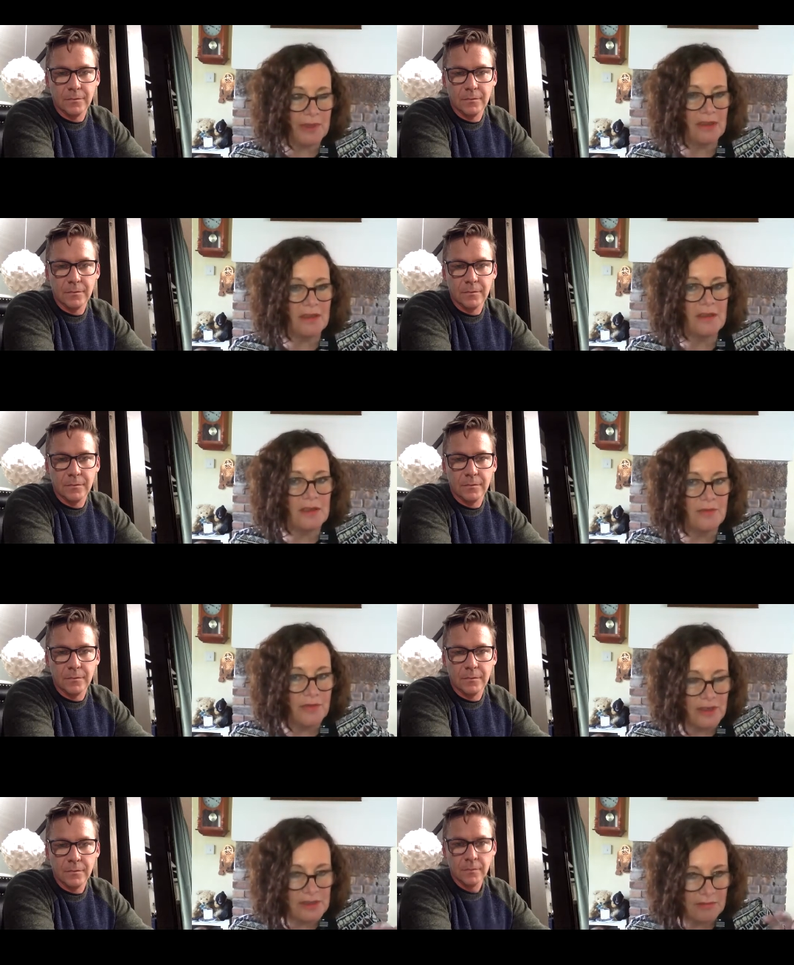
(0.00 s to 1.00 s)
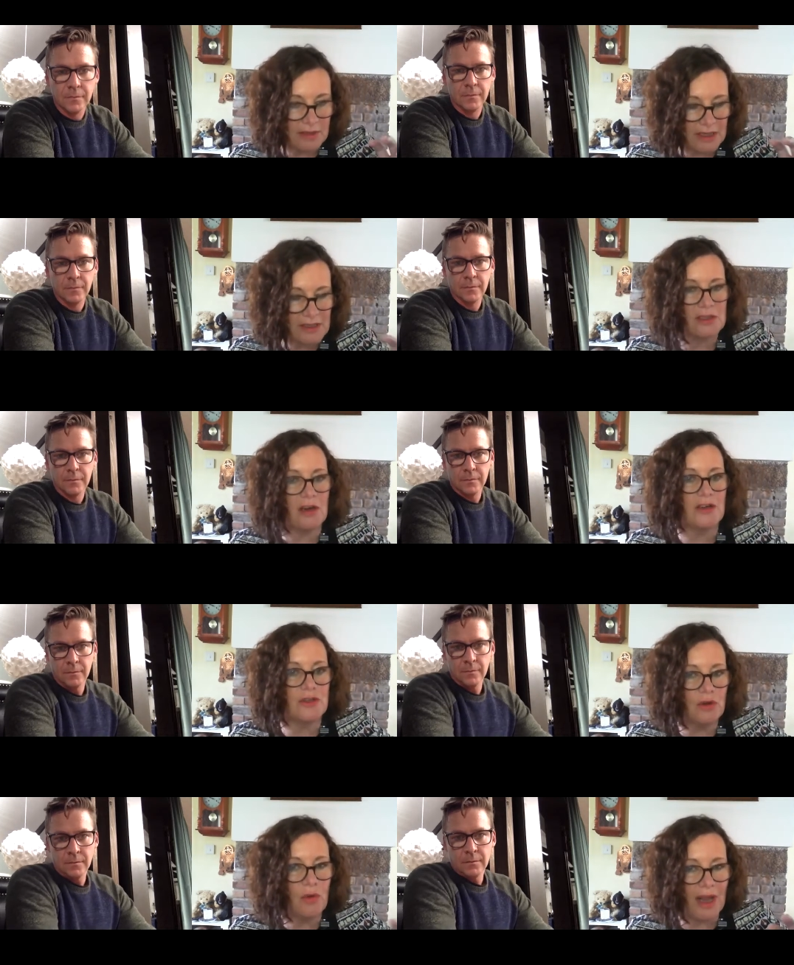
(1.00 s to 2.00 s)
Speaker 1: bit, the, the first kickstart? You
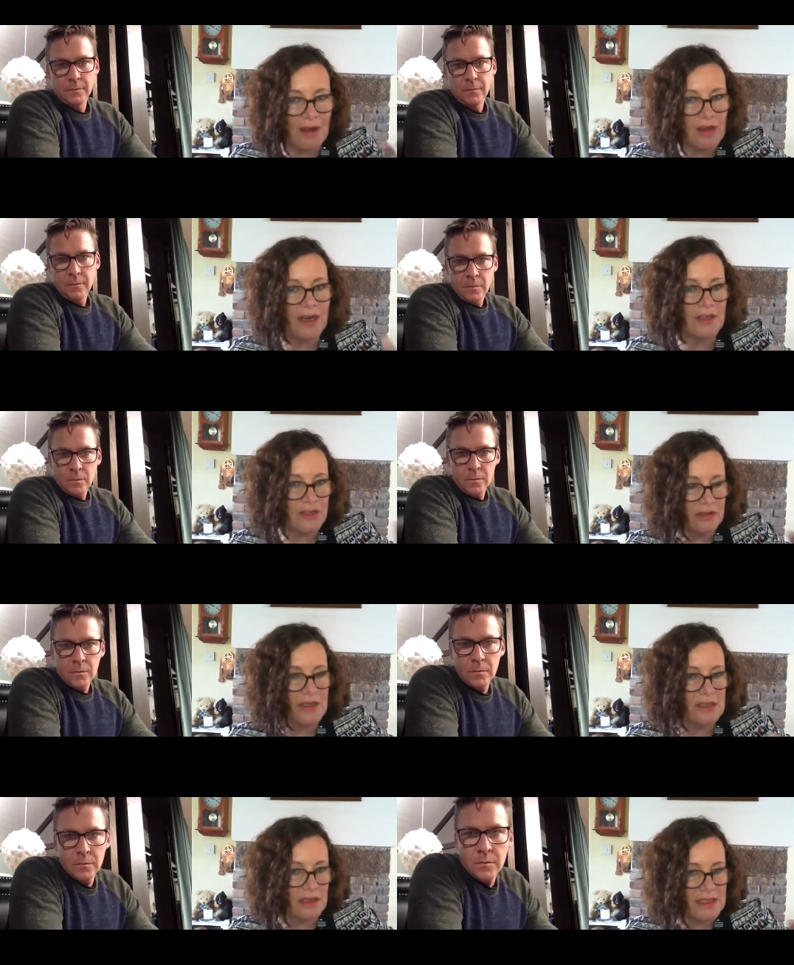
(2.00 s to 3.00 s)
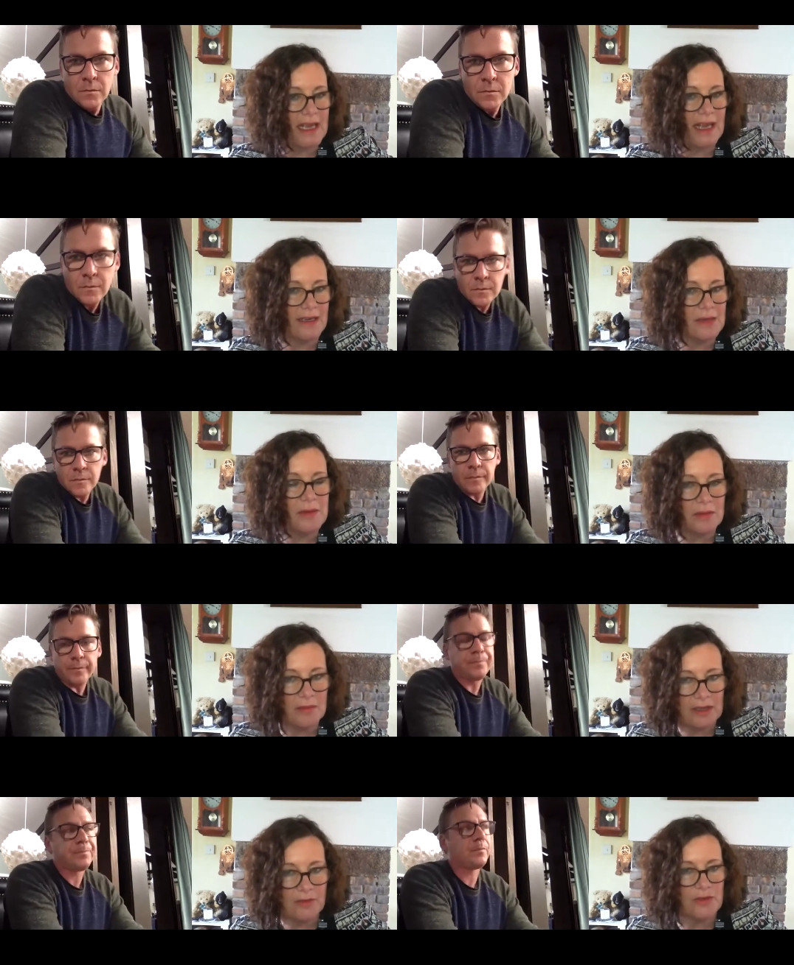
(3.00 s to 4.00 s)
thought, well, how can I turn this on its head? Tell me about
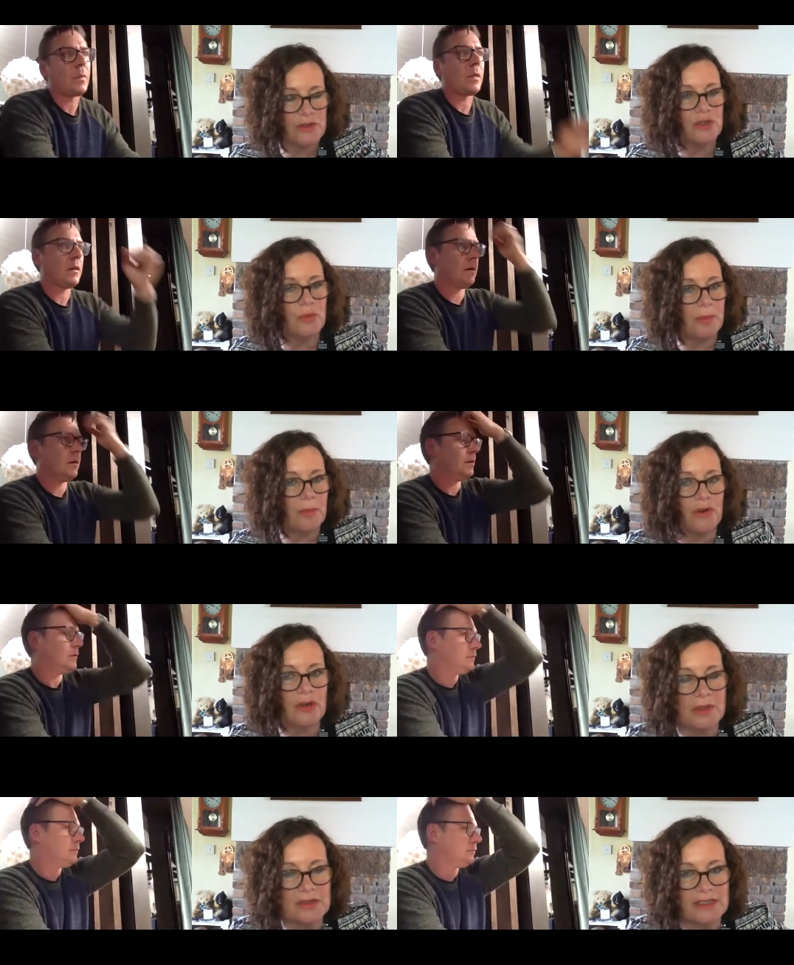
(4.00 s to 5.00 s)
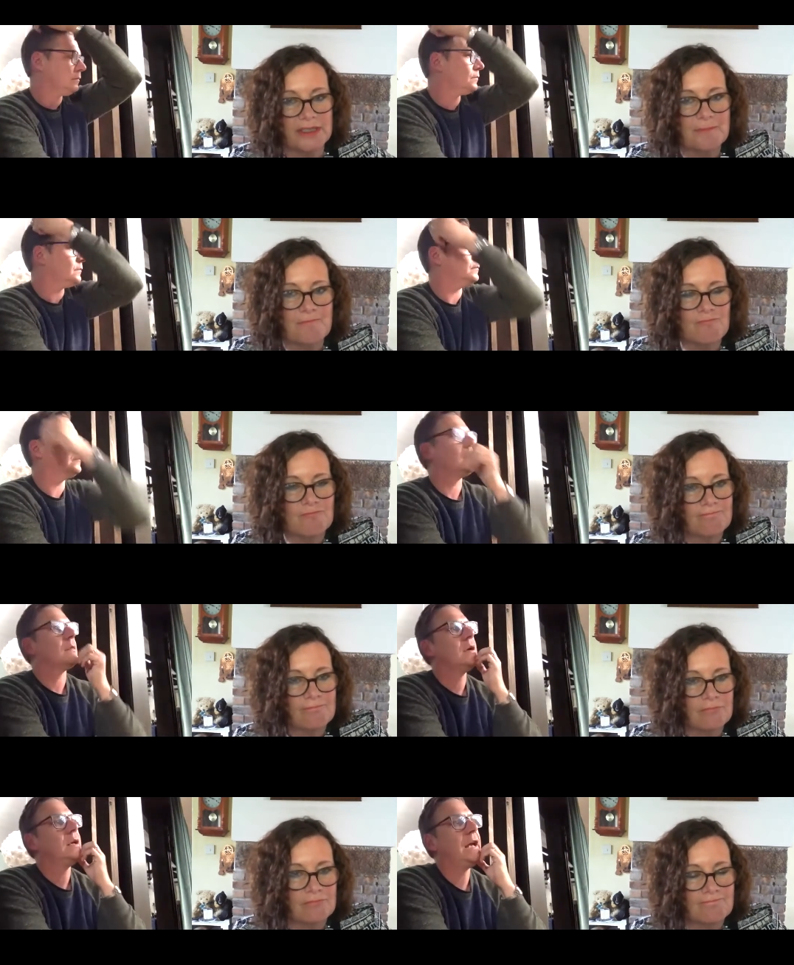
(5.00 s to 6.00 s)
the first two week program that you did.
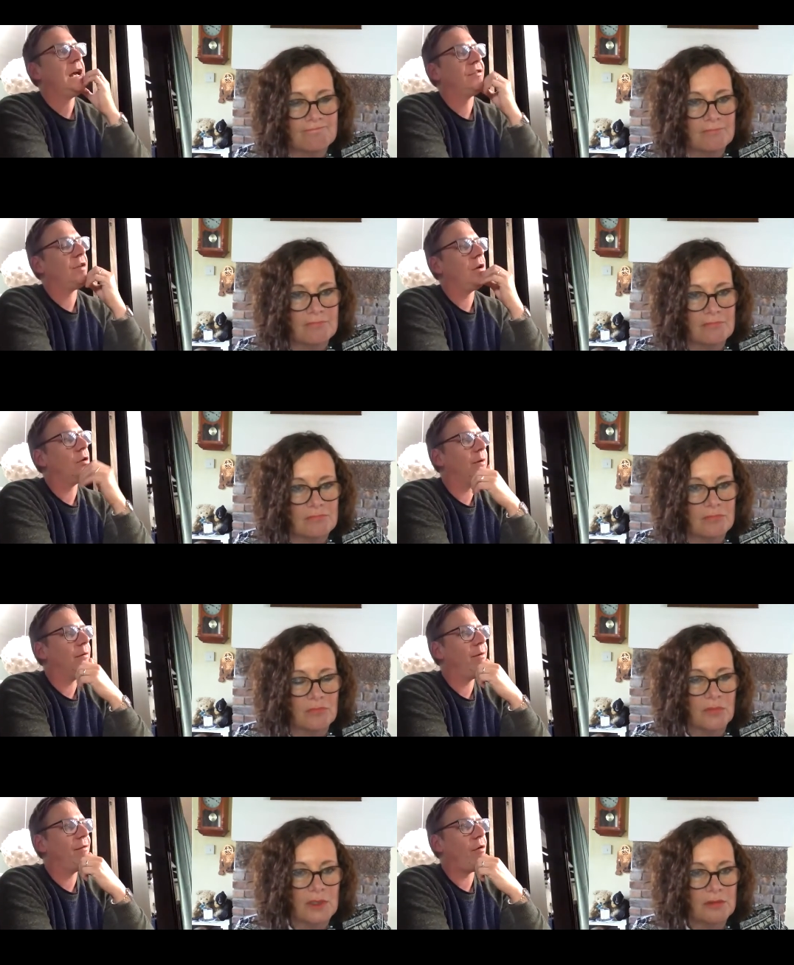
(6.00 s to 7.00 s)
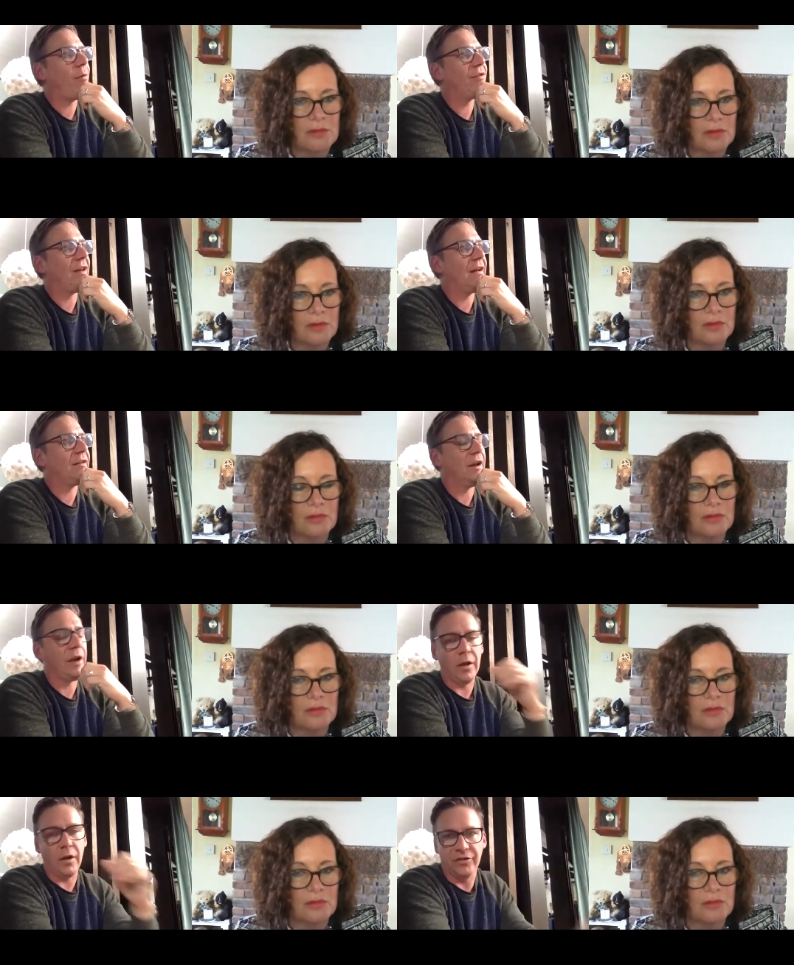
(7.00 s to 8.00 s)
Speaker 2: Yeah, so look, we, have always had an
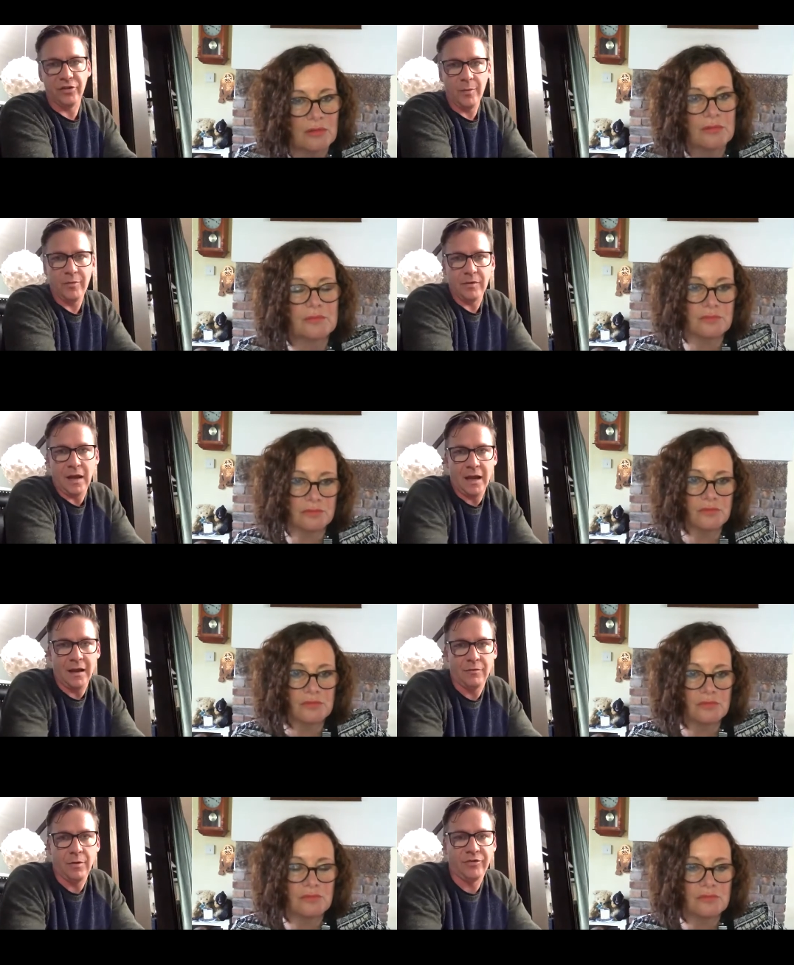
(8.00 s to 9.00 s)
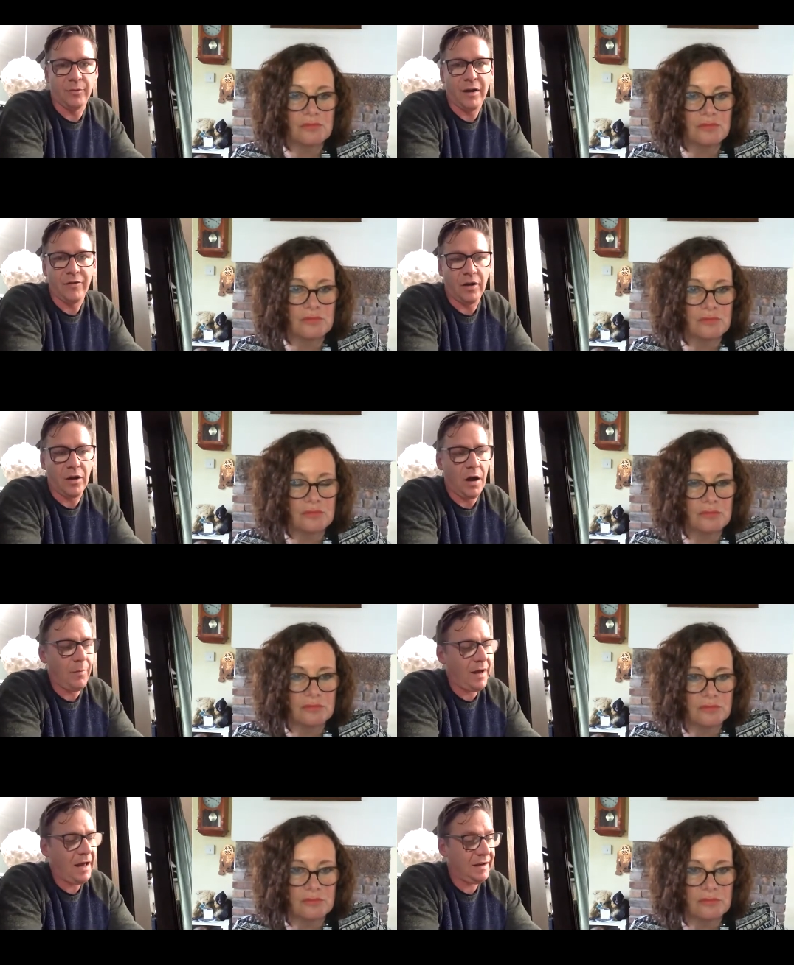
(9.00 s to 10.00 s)
online shop, uh,
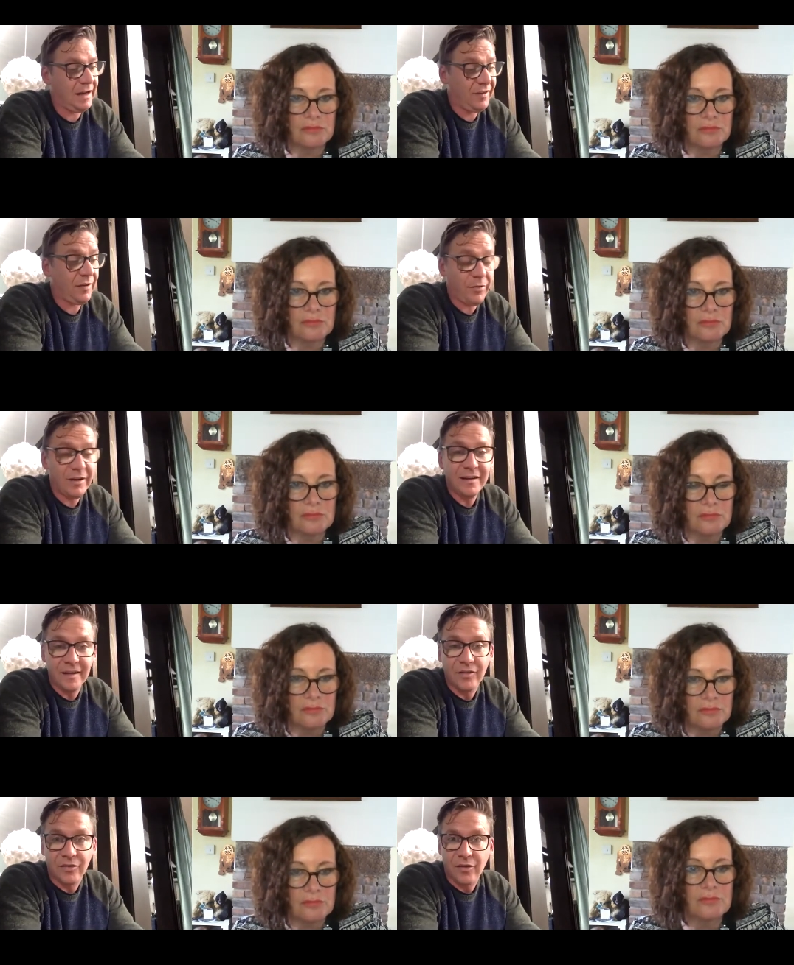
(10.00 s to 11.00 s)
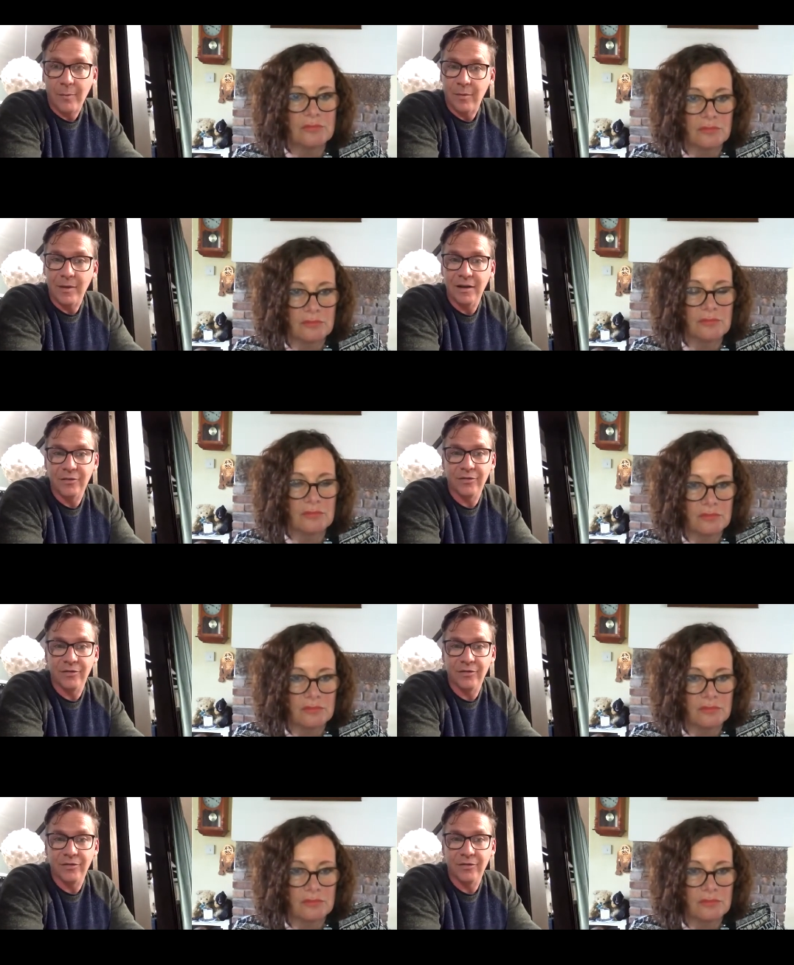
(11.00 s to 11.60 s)
and it's a pretty decent shop. I mean, it does